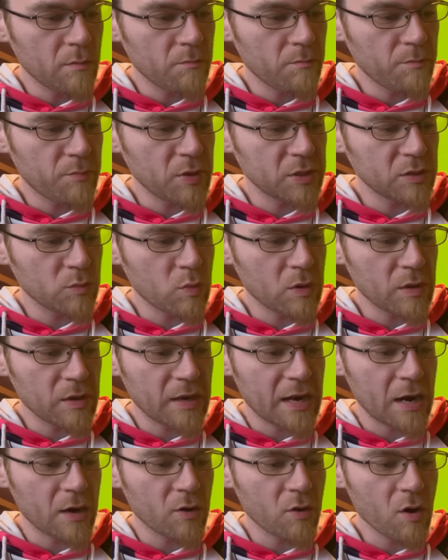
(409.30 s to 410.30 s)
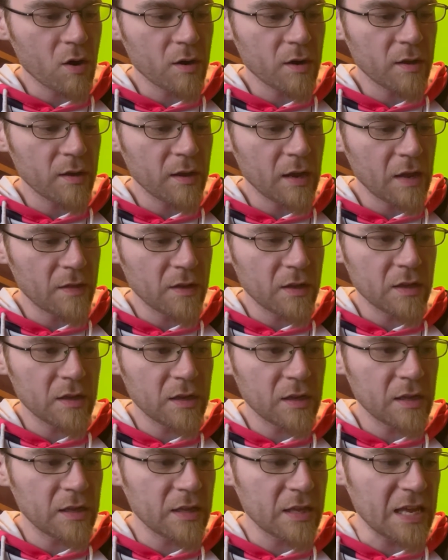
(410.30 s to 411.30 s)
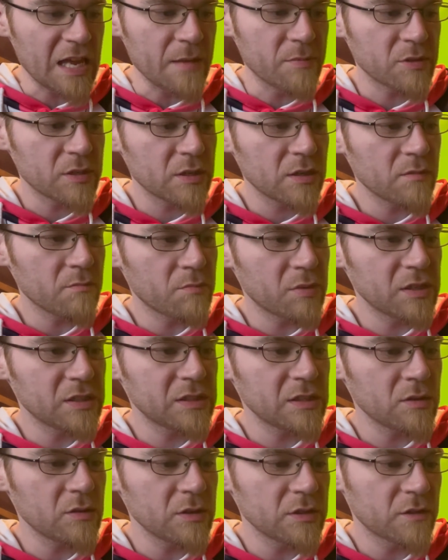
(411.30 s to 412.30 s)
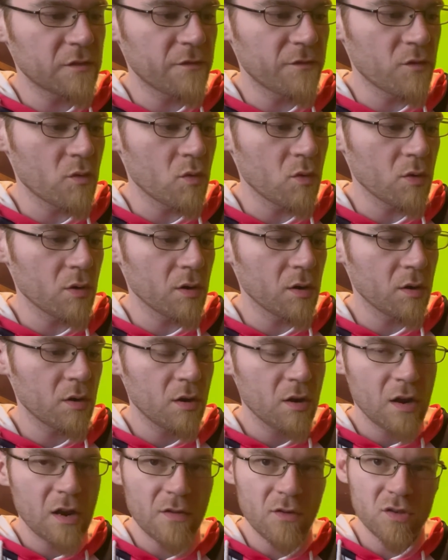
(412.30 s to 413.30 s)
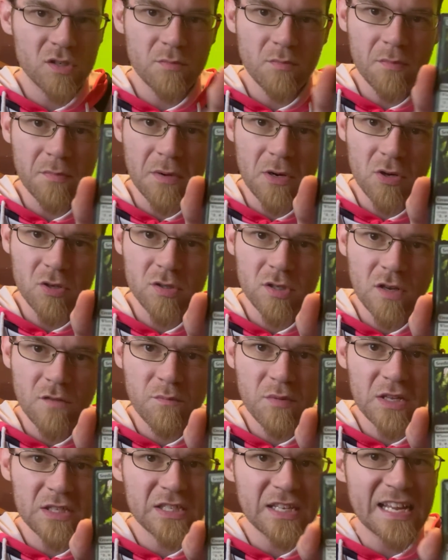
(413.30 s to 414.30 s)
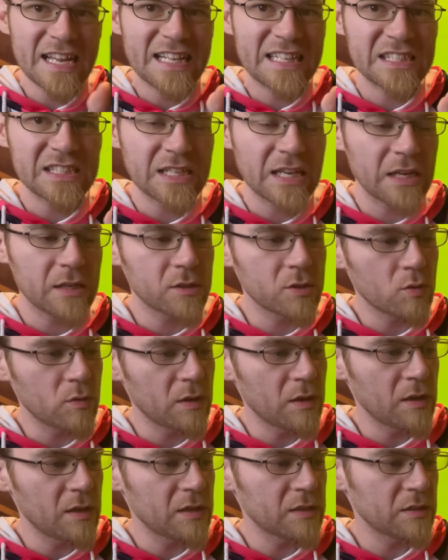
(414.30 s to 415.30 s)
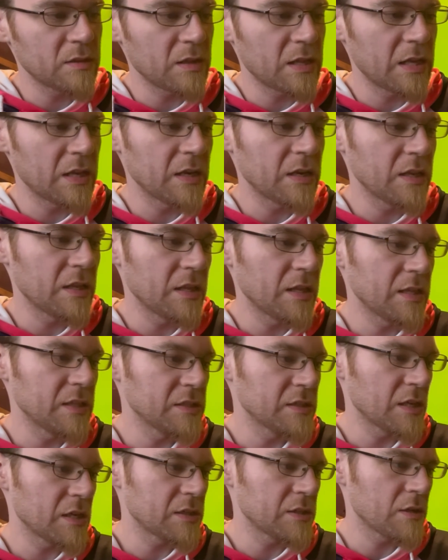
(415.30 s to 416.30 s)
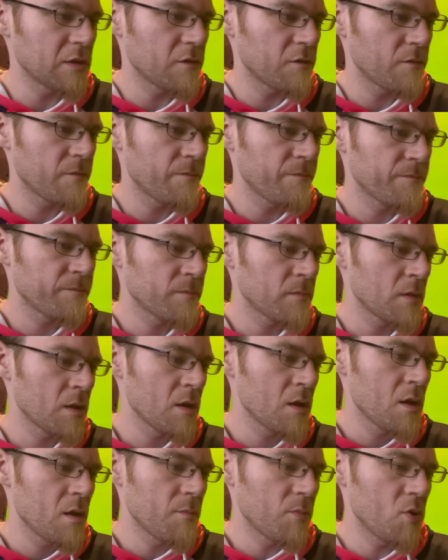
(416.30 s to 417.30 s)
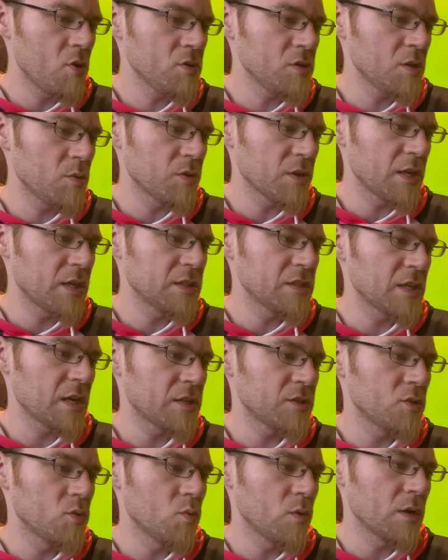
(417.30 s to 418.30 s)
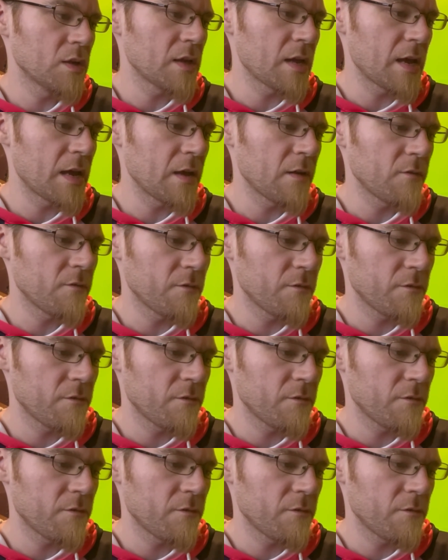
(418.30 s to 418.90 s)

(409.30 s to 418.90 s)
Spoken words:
puts a 1 counter on it and then it keeps it, but it still is 4, and there's some better stuff, but it's insect, so you can get a lot of insect stuff. But usually with insects, you want to have